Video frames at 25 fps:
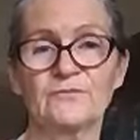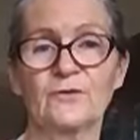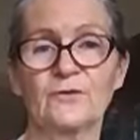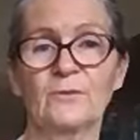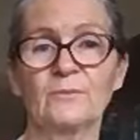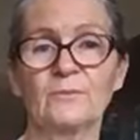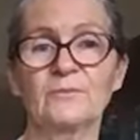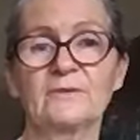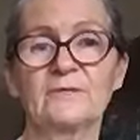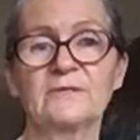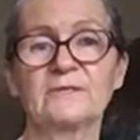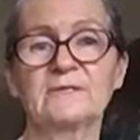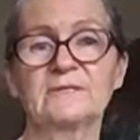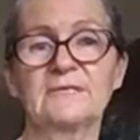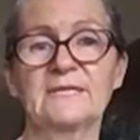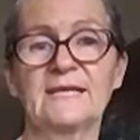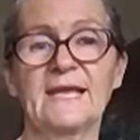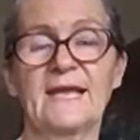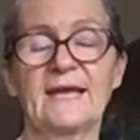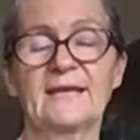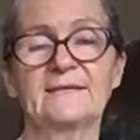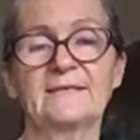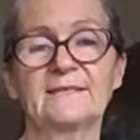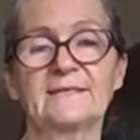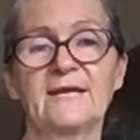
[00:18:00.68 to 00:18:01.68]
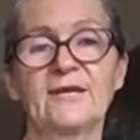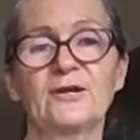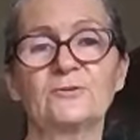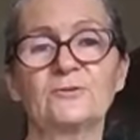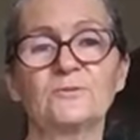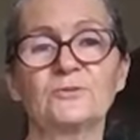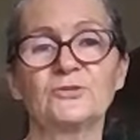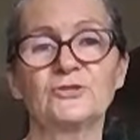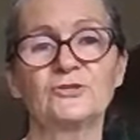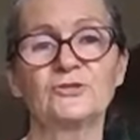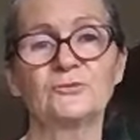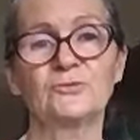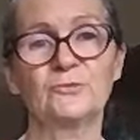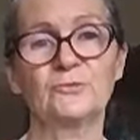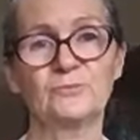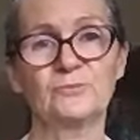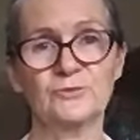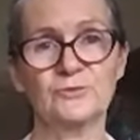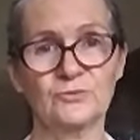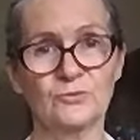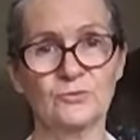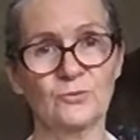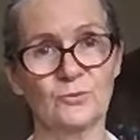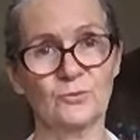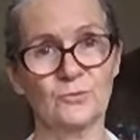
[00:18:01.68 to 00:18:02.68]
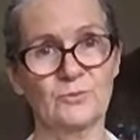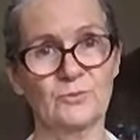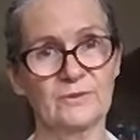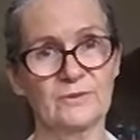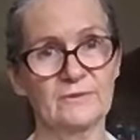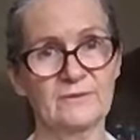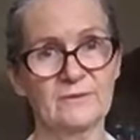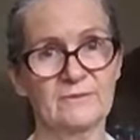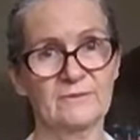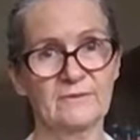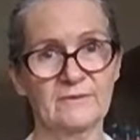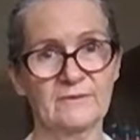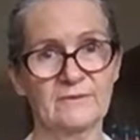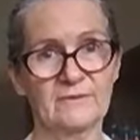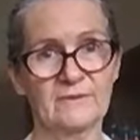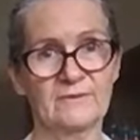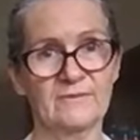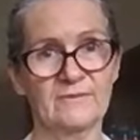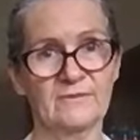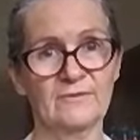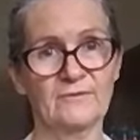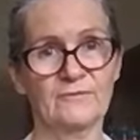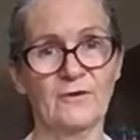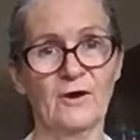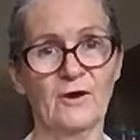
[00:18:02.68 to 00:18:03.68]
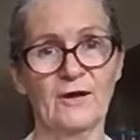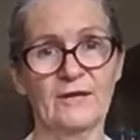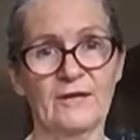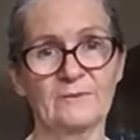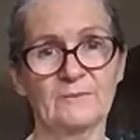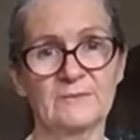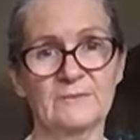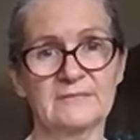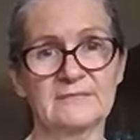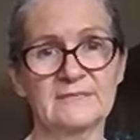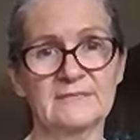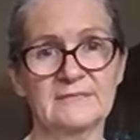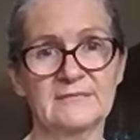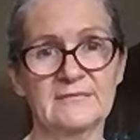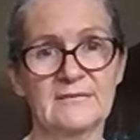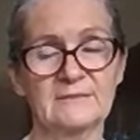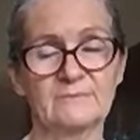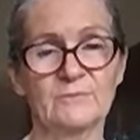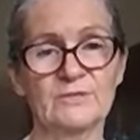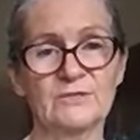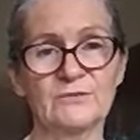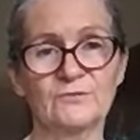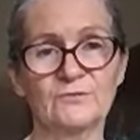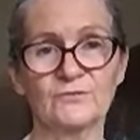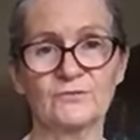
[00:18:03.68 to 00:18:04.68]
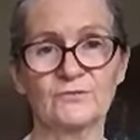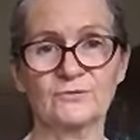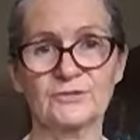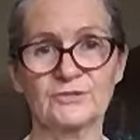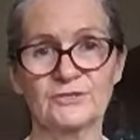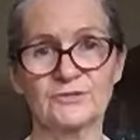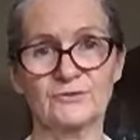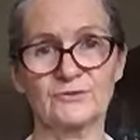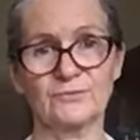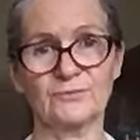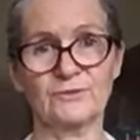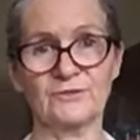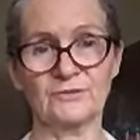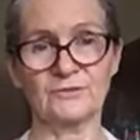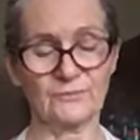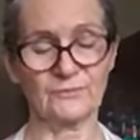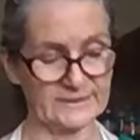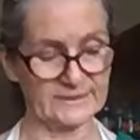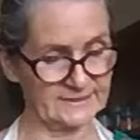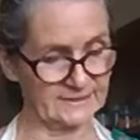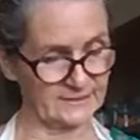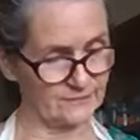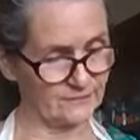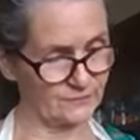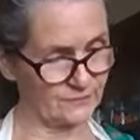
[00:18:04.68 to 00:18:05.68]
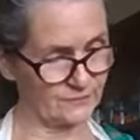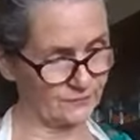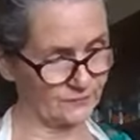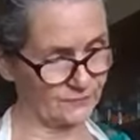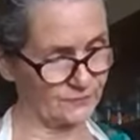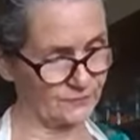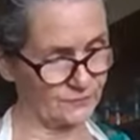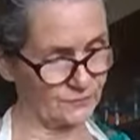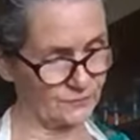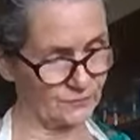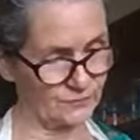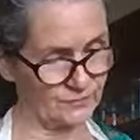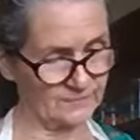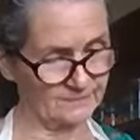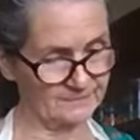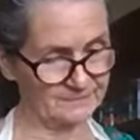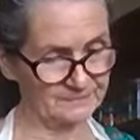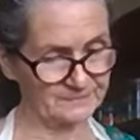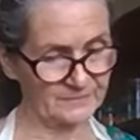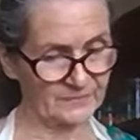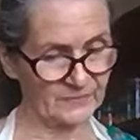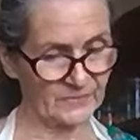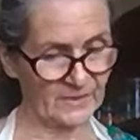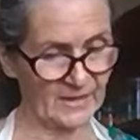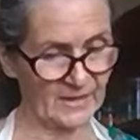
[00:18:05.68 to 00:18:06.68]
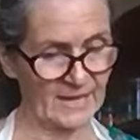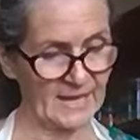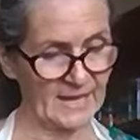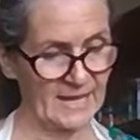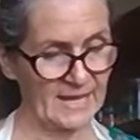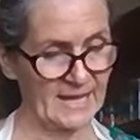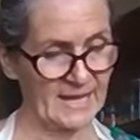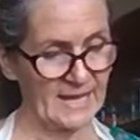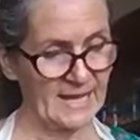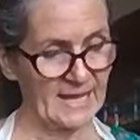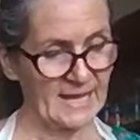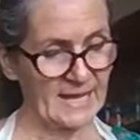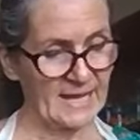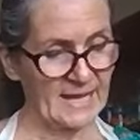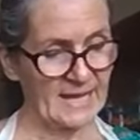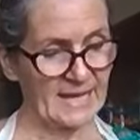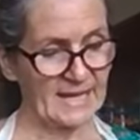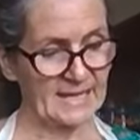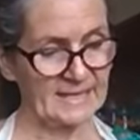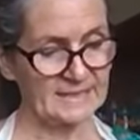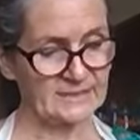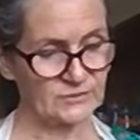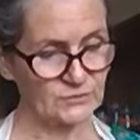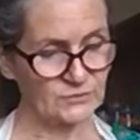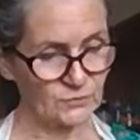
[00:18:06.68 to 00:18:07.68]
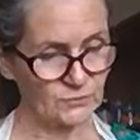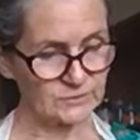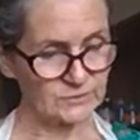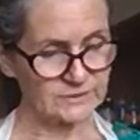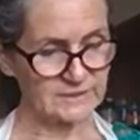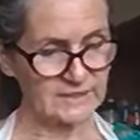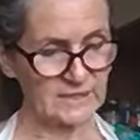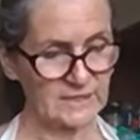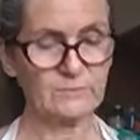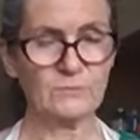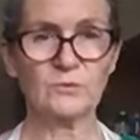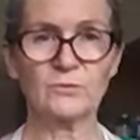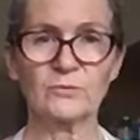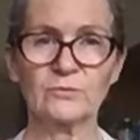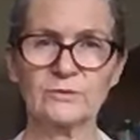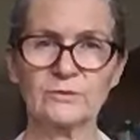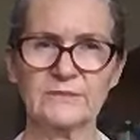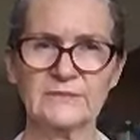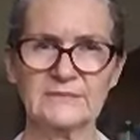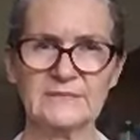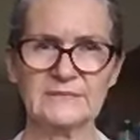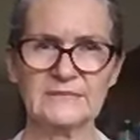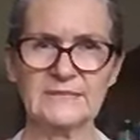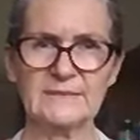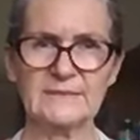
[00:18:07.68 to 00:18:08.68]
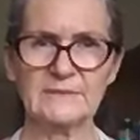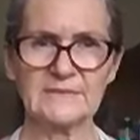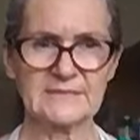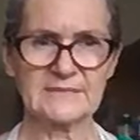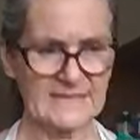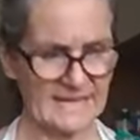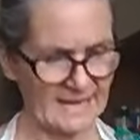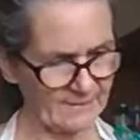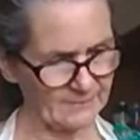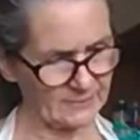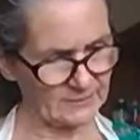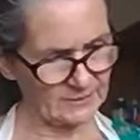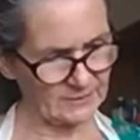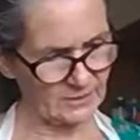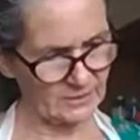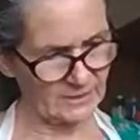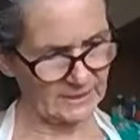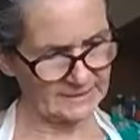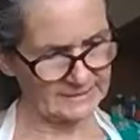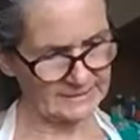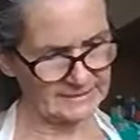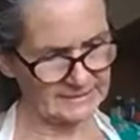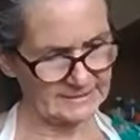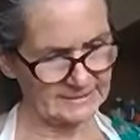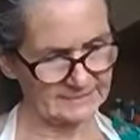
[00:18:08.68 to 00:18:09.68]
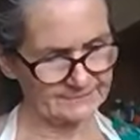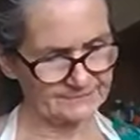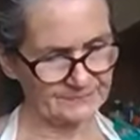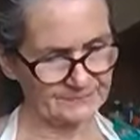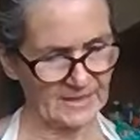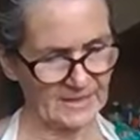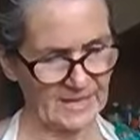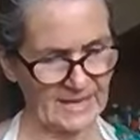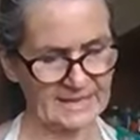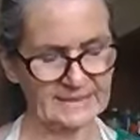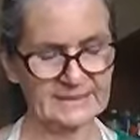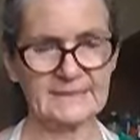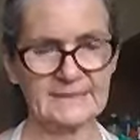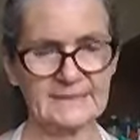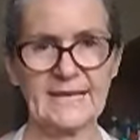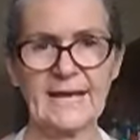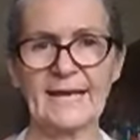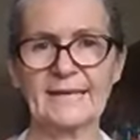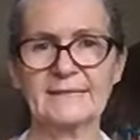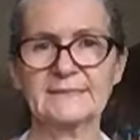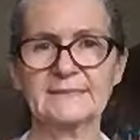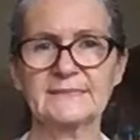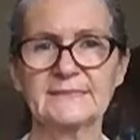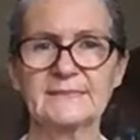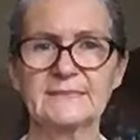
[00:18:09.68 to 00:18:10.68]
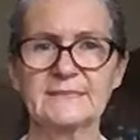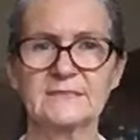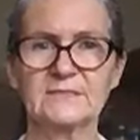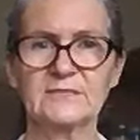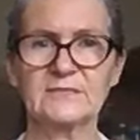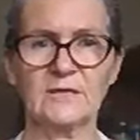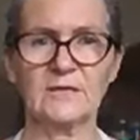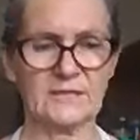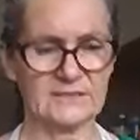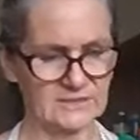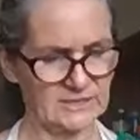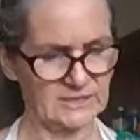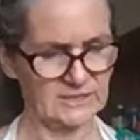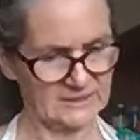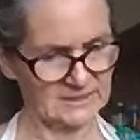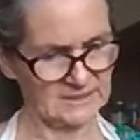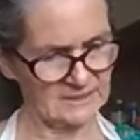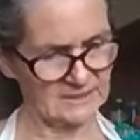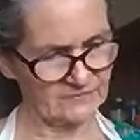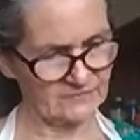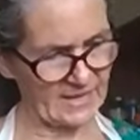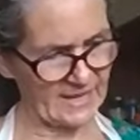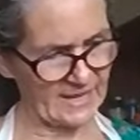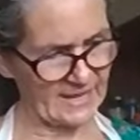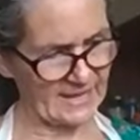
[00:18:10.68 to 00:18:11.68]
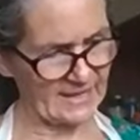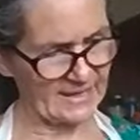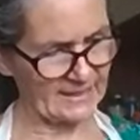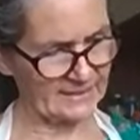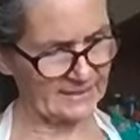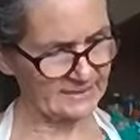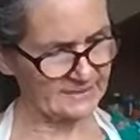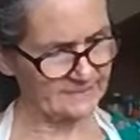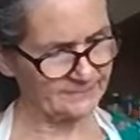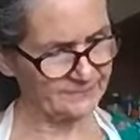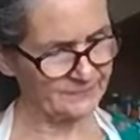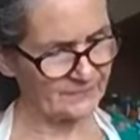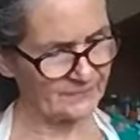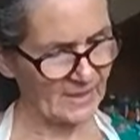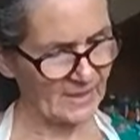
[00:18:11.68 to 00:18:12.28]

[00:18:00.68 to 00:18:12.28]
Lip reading: from it, and it helps you absorb the vitamins and minerals that are in the rest of your food. It's also more easily metabolized, and it acts as a digestive aid.